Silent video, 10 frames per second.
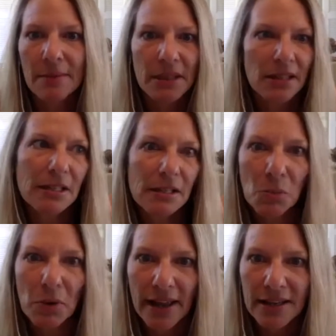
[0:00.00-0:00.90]
This is
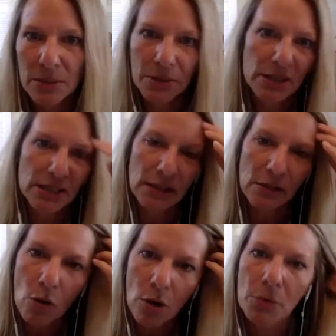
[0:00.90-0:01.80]
what I experienced in the
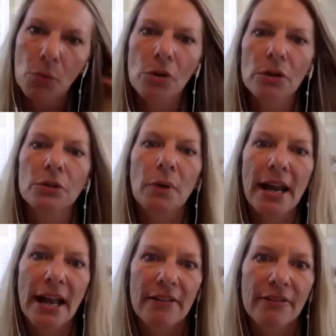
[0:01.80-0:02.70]
corporate world,
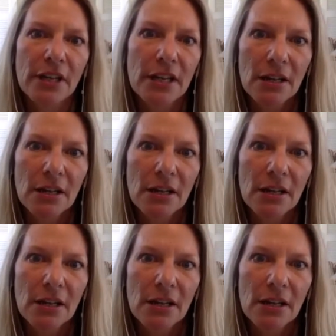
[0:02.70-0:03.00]
where